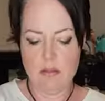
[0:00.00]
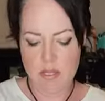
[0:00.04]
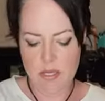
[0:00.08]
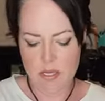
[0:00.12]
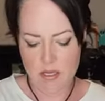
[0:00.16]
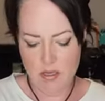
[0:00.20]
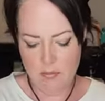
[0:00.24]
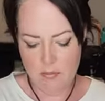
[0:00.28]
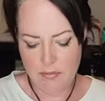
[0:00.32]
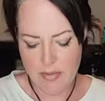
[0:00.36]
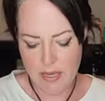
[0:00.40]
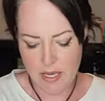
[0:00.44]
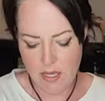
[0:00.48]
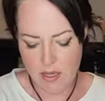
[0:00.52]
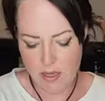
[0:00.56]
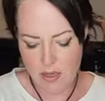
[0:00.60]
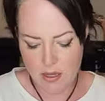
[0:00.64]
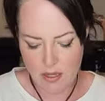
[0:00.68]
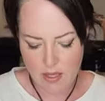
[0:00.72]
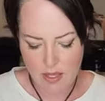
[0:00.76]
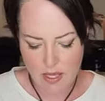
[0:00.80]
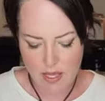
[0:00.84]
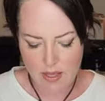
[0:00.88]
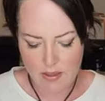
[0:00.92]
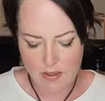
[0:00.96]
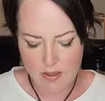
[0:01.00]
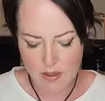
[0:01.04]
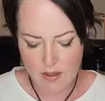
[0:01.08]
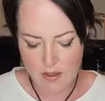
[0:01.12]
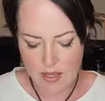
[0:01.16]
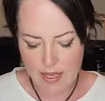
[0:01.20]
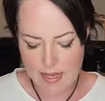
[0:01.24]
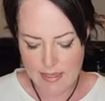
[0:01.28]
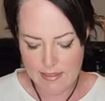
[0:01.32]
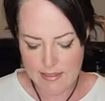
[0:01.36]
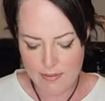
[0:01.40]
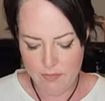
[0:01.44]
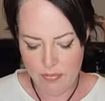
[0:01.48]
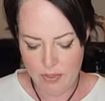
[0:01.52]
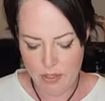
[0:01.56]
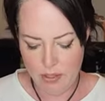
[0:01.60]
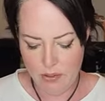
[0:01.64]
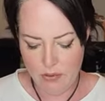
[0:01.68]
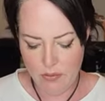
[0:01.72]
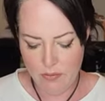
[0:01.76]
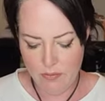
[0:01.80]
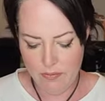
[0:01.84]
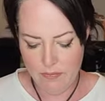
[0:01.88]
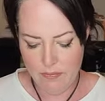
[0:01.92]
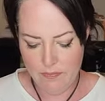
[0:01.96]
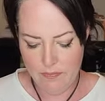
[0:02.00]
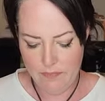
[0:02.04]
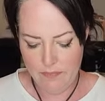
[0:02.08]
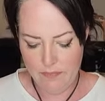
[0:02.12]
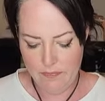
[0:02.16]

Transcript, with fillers: the bell and the last bow.